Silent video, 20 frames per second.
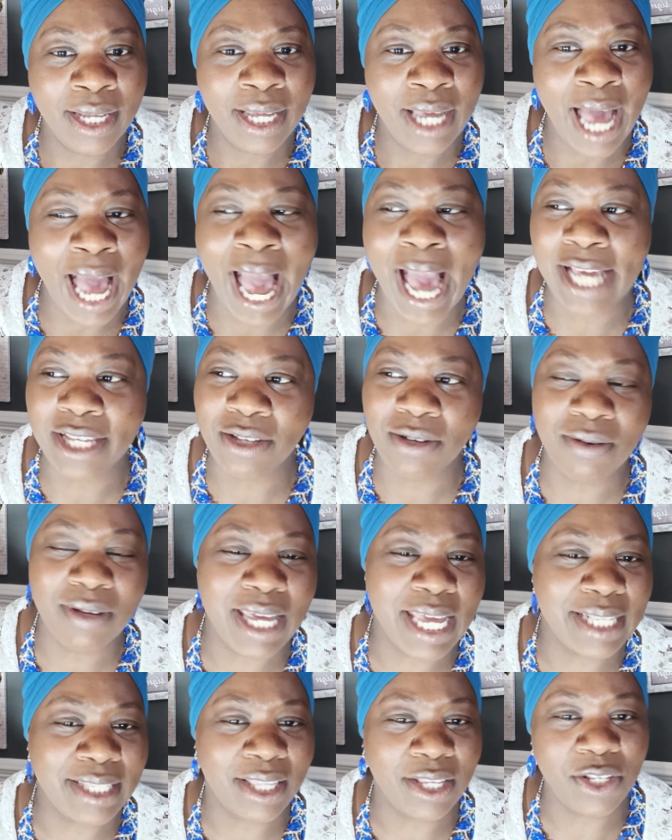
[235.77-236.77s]
How you
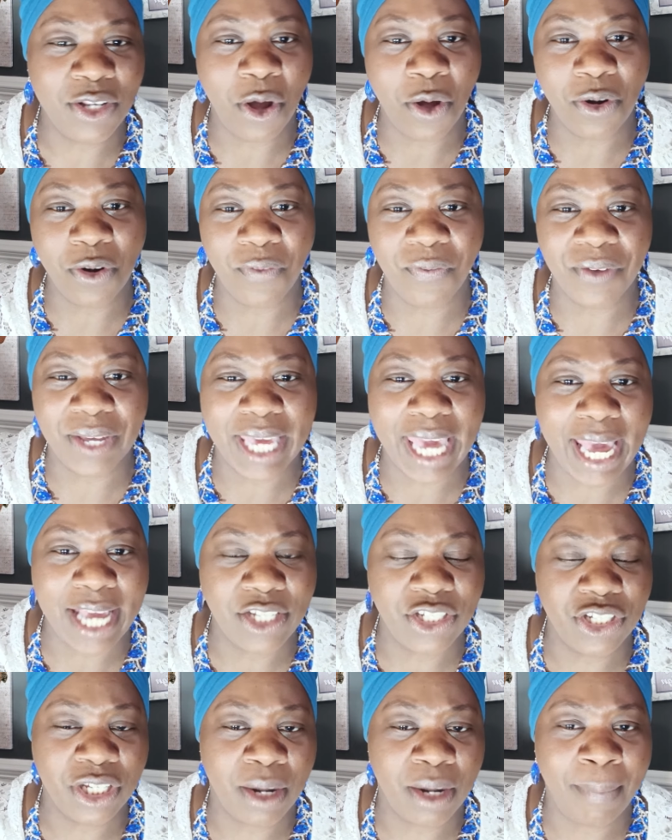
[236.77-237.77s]
get the
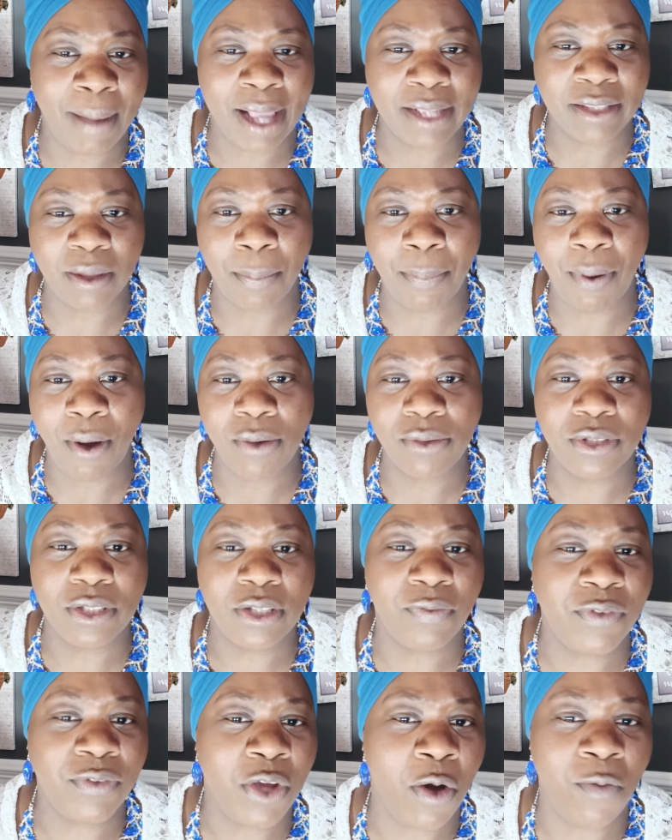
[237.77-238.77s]
notification about the post
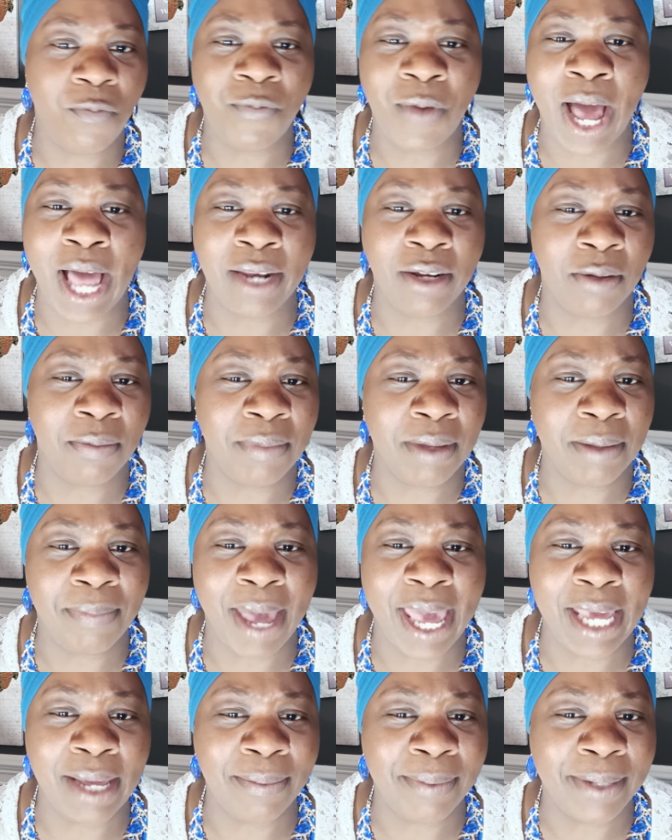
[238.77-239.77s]
if you don't follow me,
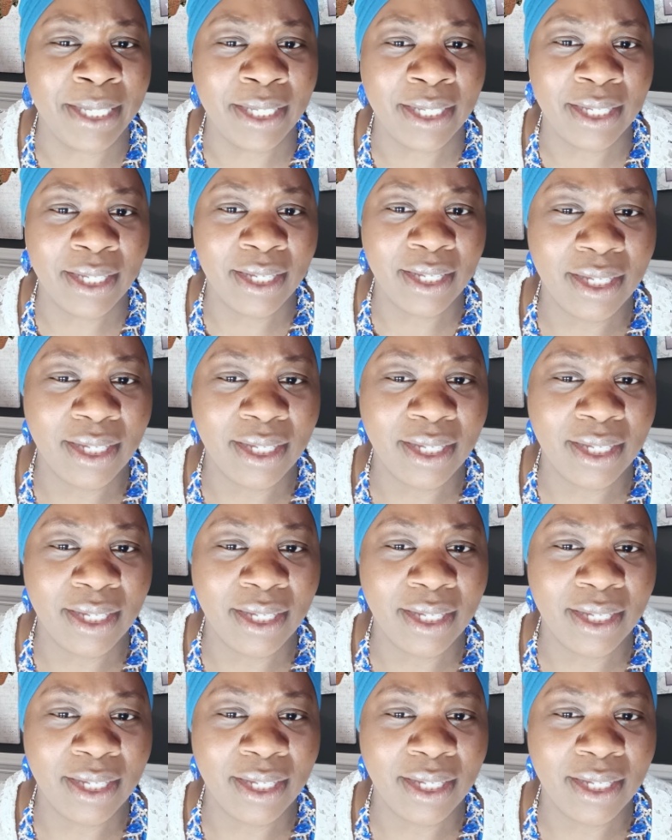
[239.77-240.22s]
baby?